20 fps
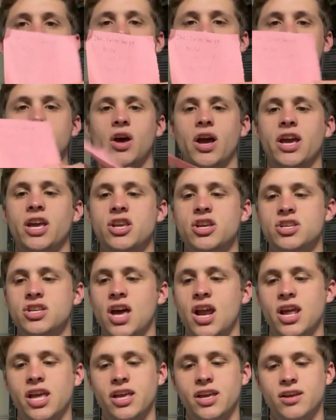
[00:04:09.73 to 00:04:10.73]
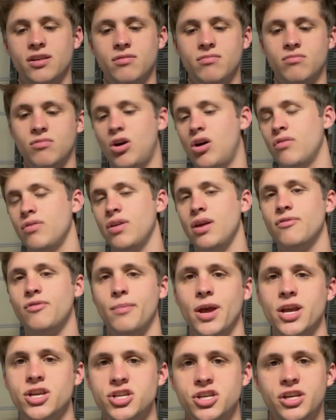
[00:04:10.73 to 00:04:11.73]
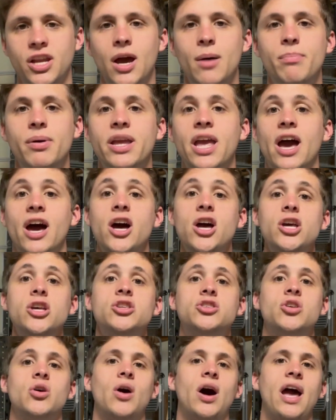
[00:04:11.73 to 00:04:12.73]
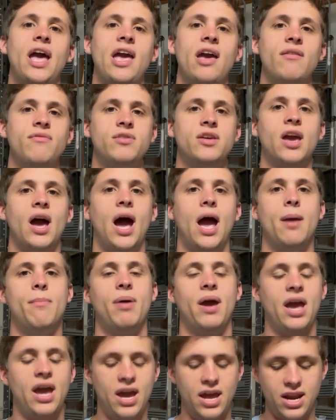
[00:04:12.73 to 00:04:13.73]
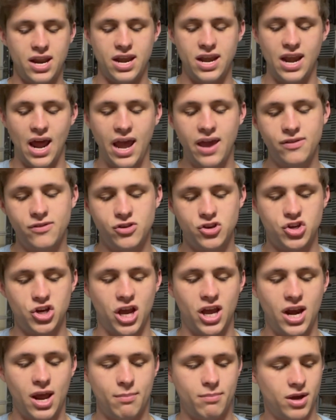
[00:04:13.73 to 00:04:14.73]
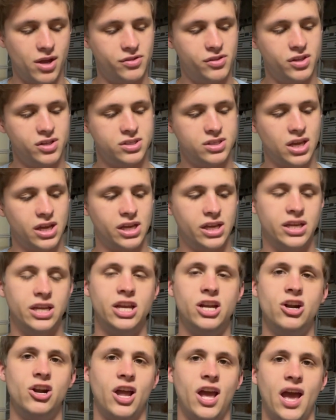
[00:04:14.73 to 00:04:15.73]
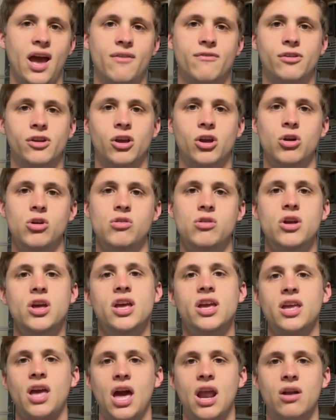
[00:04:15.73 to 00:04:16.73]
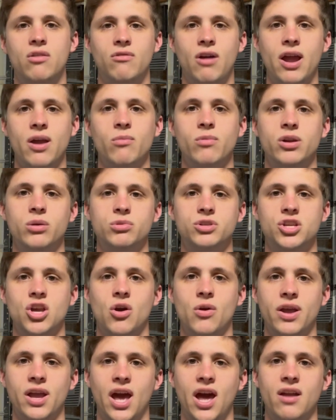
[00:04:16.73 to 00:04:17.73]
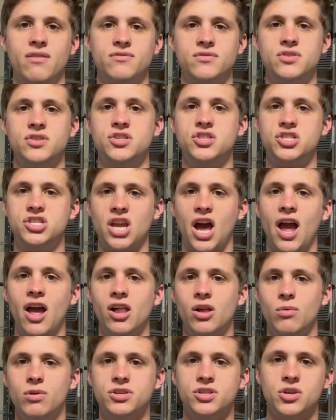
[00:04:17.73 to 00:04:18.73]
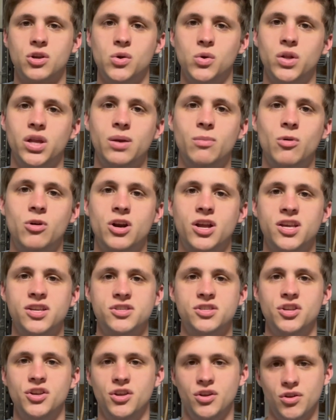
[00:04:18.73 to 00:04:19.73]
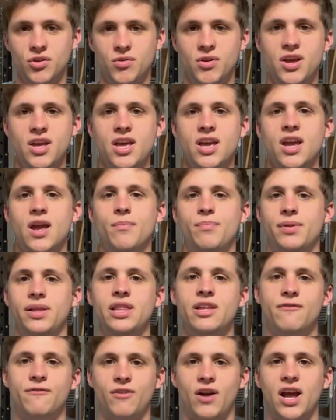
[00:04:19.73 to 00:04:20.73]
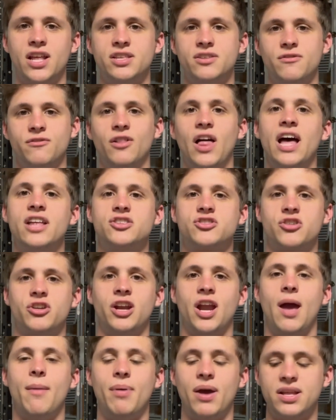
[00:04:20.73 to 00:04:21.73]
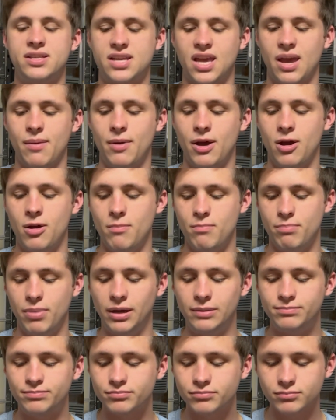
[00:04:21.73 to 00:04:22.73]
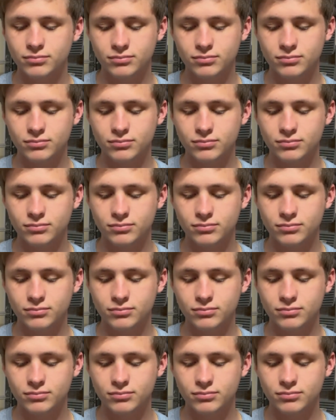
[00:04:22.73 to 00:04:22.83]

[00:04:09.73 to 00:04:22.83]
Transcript: so I can just kind of get all the information down. But yeah, so I have the iPad 9th gen. I bought this like a year and a half ago, kind of right when it was going out of style. It wasn't cool anymore because the new completely flat screen iPads came out, but